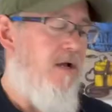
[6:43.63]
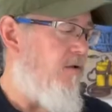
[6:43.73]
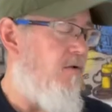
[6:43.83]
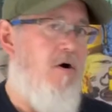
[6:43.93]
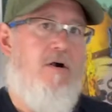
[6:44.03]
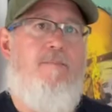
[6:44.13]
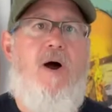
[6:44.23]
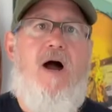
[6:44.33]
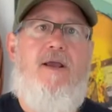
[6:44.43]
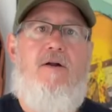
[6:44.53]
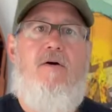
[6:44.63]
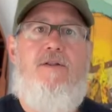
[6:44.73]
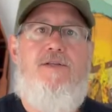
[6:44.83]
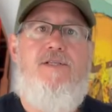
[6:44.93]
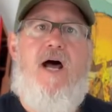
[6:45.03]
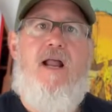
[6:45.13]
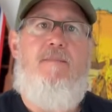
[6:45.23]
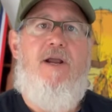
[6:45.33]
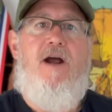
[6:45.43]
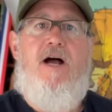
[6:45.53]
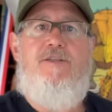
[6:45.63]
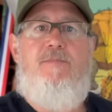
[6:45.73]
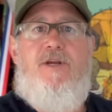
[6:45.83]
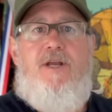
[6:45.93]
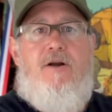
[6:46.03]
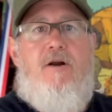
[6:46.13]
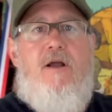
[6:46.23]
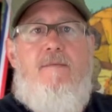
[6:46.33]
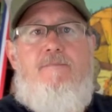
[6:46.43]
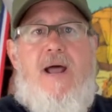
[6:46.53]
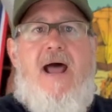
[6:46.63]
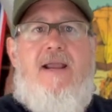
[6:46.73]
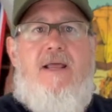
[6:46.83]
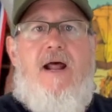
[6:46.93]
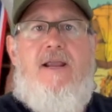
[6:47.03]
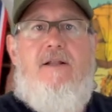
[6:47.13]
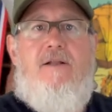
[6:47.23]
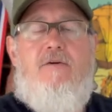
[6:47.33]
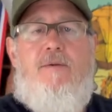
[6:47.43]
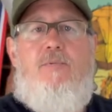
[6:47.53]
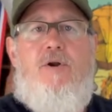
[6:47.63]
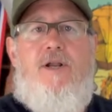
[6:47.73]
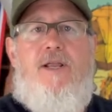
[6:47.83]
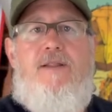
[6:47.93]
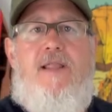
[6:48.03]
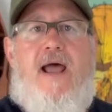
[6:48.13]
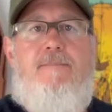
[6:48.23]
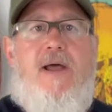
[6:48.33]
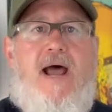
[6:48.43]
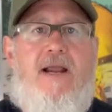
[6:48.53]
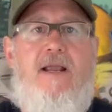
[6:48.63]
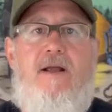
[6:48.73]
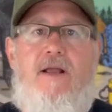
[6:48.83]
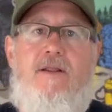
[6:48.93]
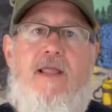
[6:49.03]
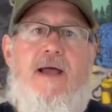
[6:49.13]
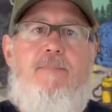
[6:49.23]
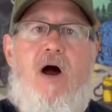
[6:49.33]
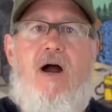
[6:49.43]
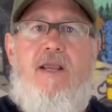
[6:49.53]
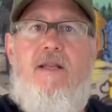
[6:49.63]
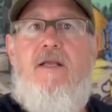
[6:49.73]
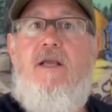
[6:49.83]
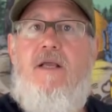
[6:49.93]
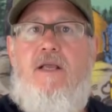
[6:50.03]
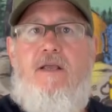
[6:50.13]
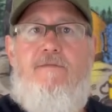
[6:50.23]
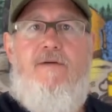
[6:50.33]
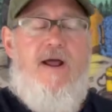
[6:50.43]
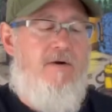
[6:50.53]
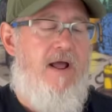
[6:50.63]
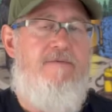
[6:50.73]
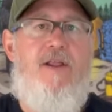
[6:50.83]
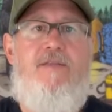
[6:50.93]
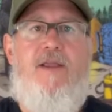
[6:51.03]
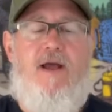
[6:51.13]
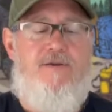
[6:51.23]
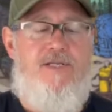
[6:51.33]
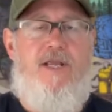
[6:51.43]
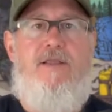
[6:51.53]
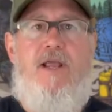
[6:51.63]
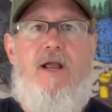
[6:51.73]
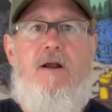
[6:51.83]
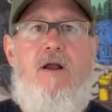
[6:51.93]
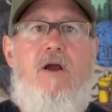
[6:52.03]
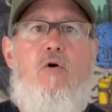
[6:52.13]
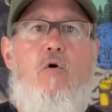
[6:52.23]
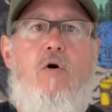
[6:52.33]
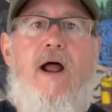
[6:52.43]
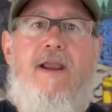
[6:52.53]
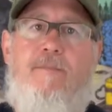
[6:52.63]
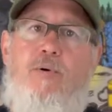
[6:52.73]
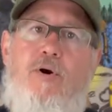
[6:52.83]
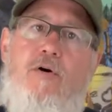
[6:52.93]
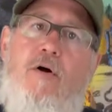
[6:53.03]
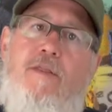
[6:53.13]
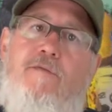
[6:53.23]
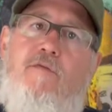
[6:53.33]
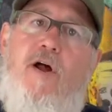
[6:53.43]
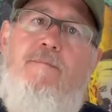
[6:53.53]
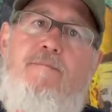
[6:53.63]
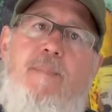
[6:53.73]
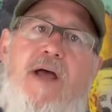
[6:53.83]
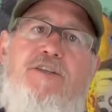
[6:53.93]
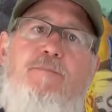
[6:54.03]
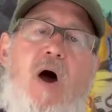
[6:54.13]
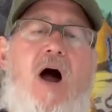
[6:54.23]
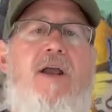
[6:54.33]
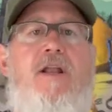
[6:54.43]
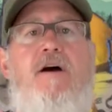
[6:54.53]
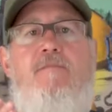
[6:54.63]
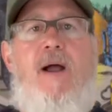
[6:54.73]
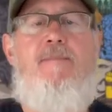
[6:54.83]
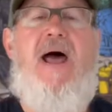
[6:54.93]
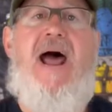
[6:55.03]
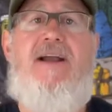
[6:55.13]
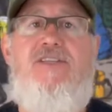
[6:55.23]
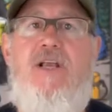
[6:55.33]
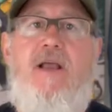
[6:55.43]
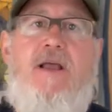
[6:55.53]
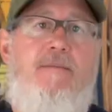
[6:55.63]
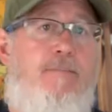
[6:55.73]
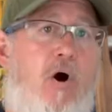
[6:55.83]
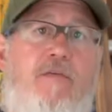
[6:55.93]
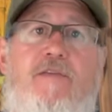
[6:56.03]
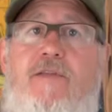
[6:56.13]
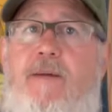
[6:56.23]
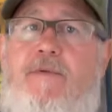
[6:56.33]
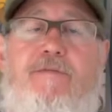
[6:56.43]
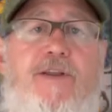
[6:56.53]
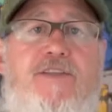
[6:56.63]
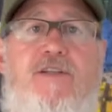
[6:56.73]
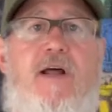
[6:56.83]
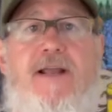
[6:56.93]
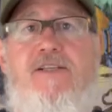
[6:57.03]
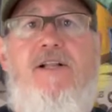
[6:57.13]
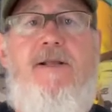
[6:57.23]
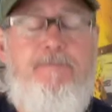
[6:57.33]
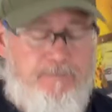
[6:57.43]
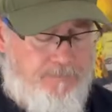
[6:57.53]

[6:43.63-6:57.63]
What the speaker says: longer pocket on the side of my Gossamer gear pack, and I can literally put it in that pack, in that pocket, if I don't have anything else in there. Or I can put it on the front mesh pocket of my packs. Both of them, it fits nicely